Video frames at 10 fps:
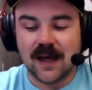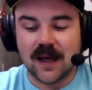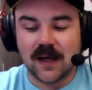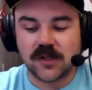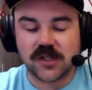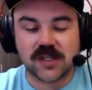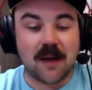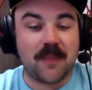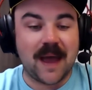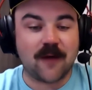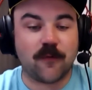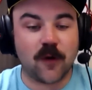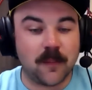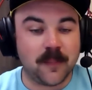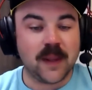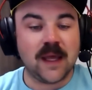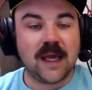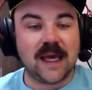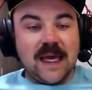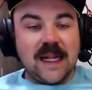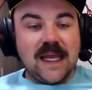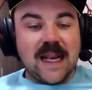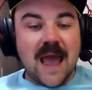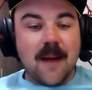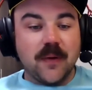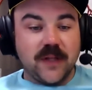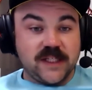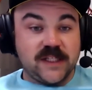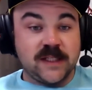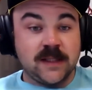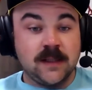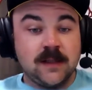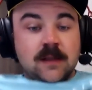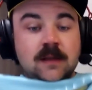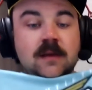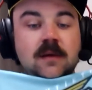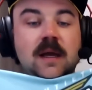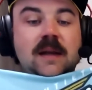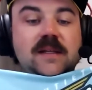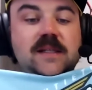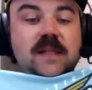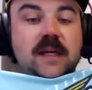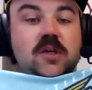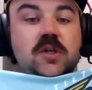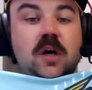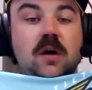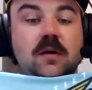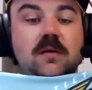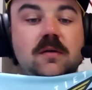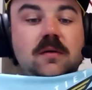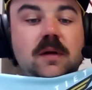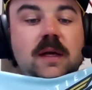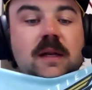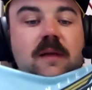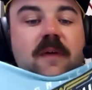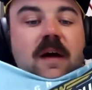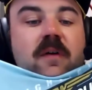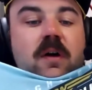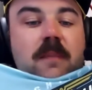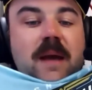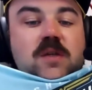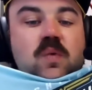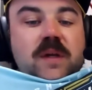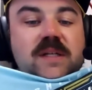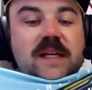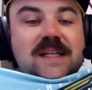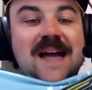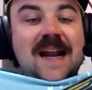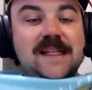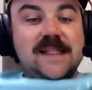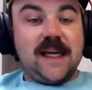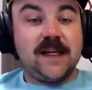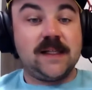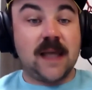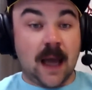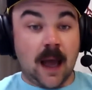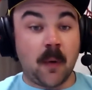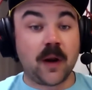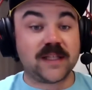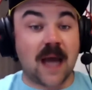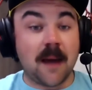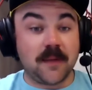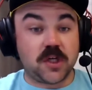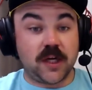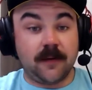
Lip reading: Just got back from Indianapolis. Got this sick shirt, Indy 500, May 26, 96. I bought a time machine.